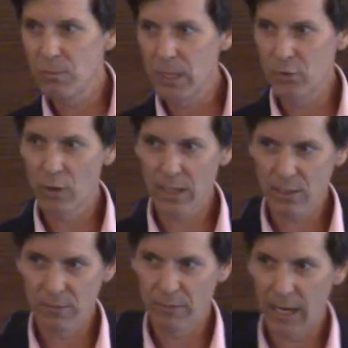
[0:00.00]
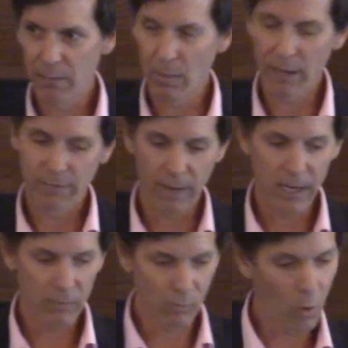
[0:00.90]
justified by faith?
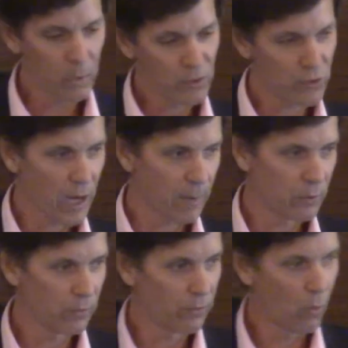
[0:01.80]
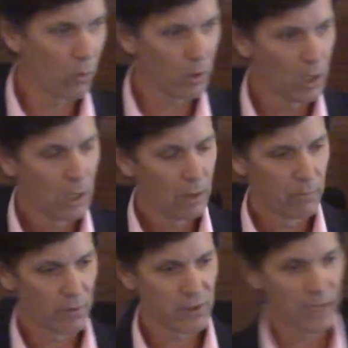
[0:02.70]
Romans chapter 4, verse
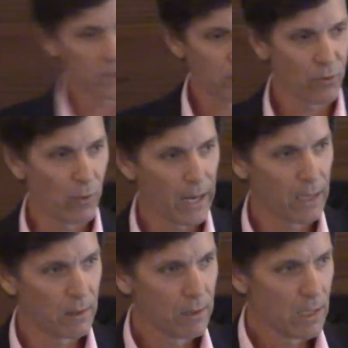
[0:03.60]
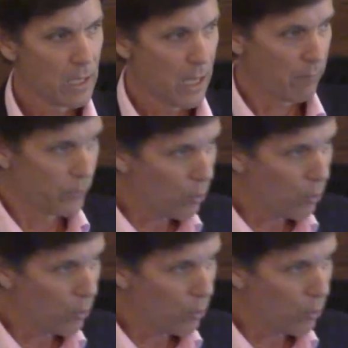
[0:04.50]
6 through 8. If you